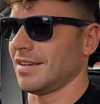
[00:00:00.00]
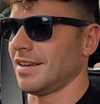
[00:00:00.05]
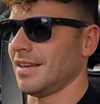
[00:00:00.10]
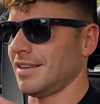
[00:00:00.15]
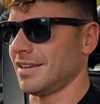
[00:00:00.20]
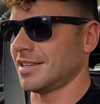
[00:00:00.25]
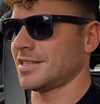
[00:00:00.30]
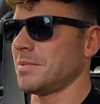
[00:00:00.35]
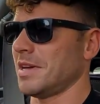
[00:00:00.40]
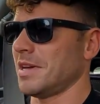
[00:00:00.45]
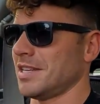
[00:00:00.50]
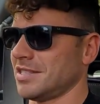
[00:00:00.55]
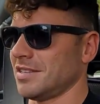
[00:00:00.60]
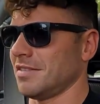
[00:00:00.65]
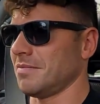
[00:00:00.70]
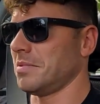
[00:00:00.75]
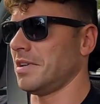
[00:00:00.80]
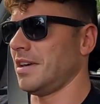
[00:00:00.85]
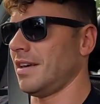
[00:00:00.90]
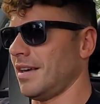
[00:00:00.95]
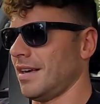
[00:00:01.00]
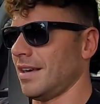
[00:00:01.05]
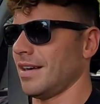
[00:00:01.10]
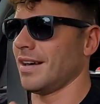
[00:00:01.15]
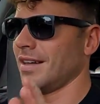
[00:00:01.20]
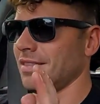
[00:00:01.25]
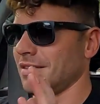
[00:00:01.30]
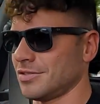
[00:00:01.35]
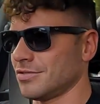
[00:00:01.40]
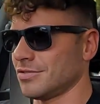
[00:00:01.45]
are the expensive bit
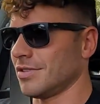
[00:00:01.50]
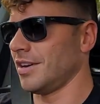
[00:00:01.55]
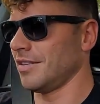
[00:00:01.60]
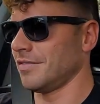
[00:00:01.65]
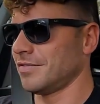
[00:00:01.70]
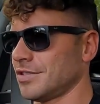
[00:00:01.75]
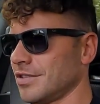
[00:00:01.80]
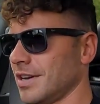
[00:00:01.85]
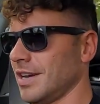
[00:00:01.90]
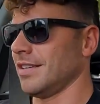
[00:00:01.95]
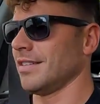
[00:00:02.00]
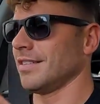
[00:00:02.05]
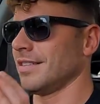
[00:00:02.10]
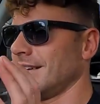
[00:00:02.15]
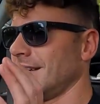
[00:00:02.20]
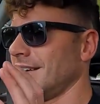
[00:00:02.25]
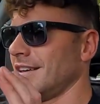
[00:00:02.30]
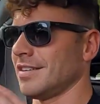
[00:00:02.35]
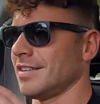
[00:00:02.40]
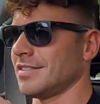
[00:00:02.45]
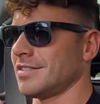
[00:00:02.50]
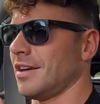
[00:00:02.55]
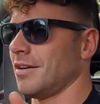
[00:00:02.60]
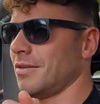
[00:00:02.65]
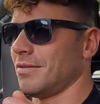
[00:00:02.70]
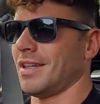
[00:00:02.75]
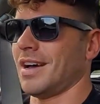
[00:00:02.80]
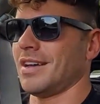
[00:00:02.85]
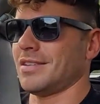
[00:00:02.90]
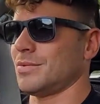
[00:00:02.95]
and the drivetrain.
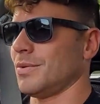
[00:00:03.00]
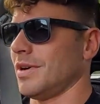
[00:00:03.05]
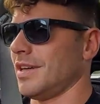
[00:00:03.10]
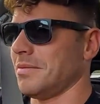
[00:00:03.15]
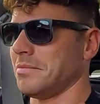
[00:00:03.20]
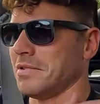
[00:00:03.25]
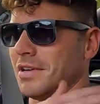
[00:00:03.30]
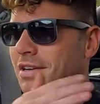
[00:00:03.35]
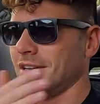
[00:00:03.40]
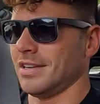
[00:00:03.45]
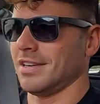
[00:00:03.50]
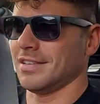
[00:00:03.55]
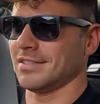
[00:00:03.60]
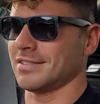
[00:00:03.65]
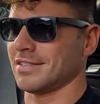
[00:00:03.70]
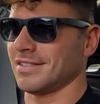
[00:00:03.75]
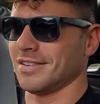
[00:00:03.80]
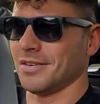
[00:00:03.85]
So that's where the money is.